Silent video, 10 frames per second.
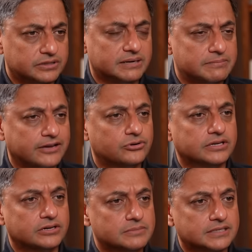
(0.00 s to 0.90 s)
we are
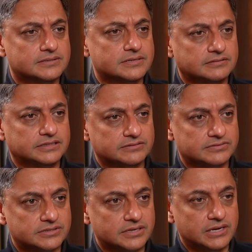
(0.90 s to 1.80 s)
macroeconomic
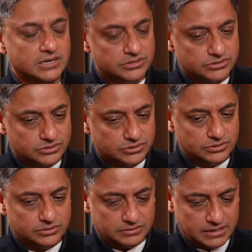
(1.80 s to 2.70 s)
conservatives.
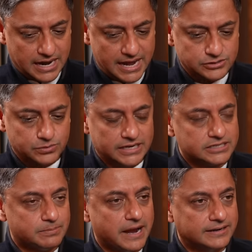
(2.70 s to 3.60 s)
So as we
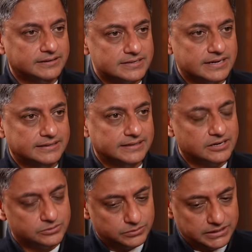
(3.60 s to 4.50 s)
expand this lending
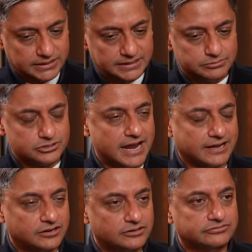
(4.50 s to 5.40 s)
out, we keep
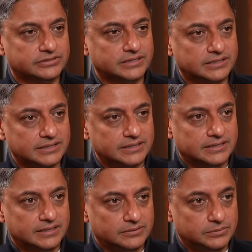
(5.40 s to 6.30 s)
track of uh,
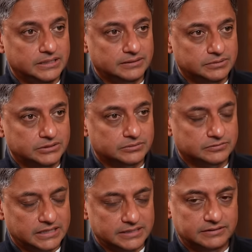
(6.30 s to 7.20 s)
we you know
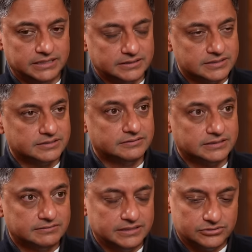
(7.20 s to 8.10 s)
very very
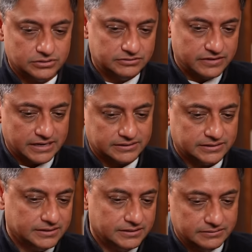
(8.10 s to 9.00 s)
conservatively. So in fact,
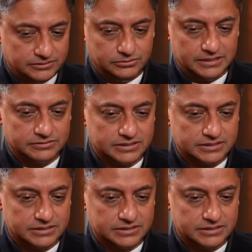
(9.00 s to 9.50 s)
uh, you may have